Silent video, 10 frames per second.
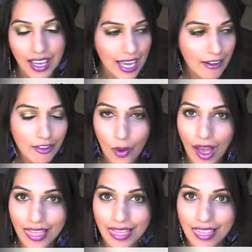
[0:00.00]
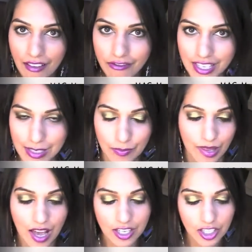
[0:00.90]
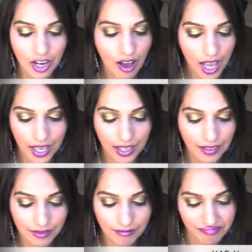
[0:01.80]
Even though I love this blush, I